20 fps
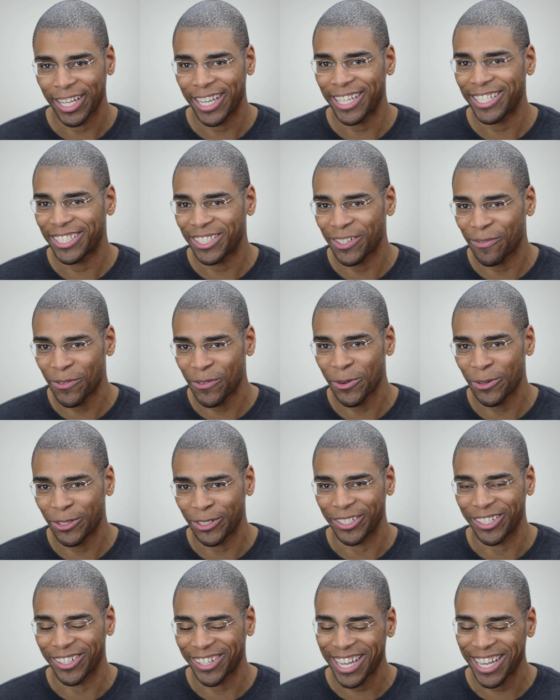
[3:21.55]
It's the
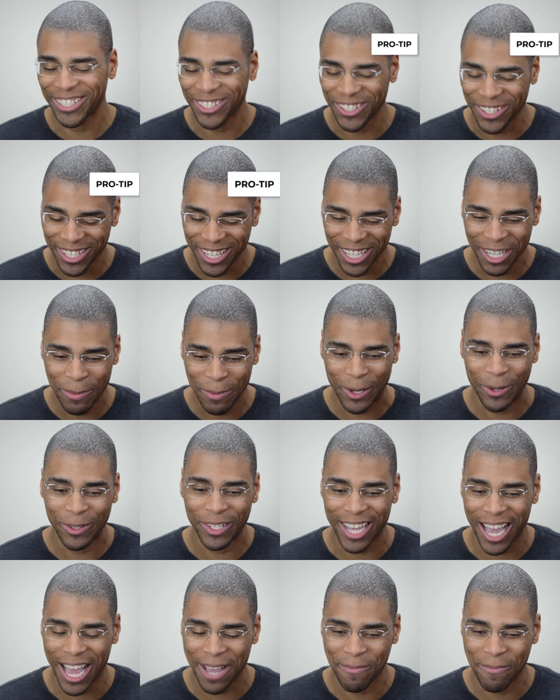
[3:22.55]
future, okay? So you need to be
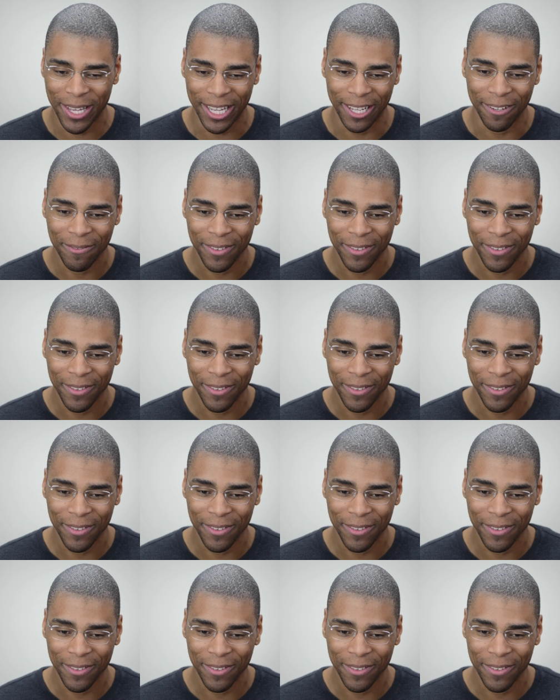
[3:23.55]
using IP.